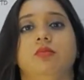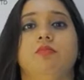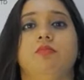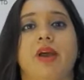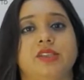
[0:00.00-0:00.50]

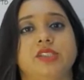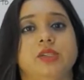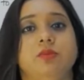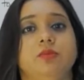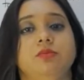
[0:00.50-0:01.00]

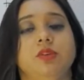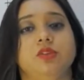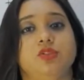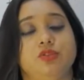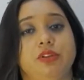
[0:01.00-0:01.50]
maximum
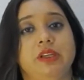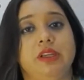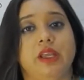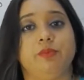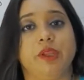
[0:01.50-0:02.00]
3
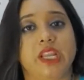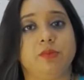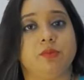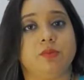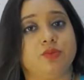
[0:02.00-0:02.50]
and
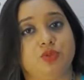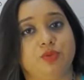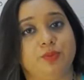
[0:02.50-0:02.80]
minimum 2.